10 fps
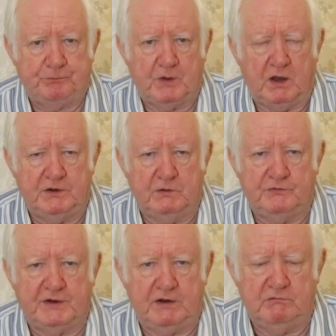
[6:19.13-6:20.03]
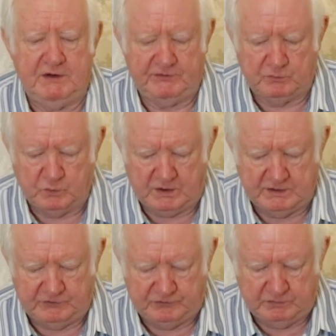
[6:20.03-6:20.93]
I don't see any reason why
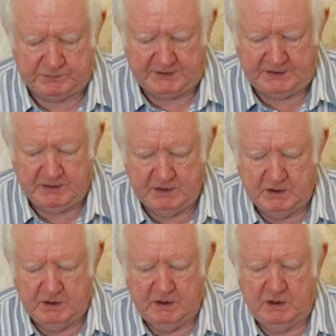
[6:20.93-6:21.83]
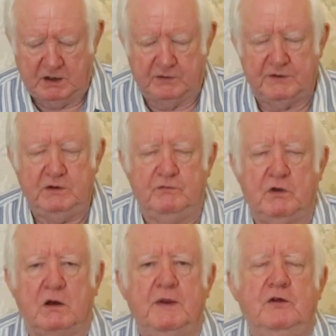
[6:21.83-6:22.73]
they should be. And I think you've
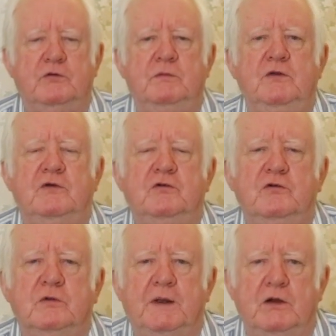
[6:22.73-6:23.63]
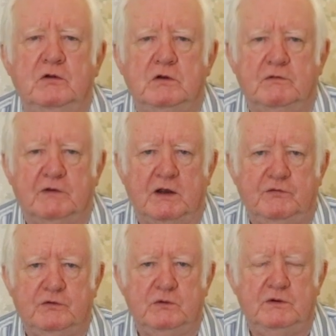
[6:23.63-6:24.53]
got to make some decisions about your love life
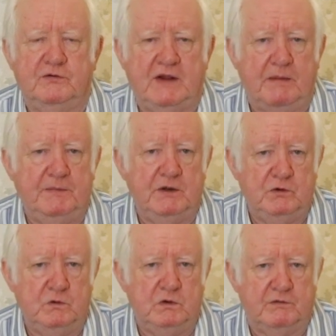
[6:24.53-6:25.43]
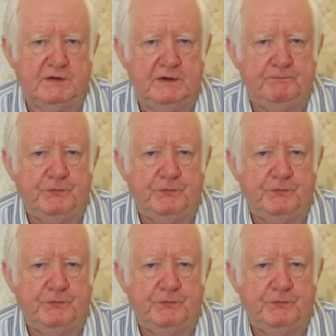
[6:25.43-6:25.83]
soon. This can be a new lover.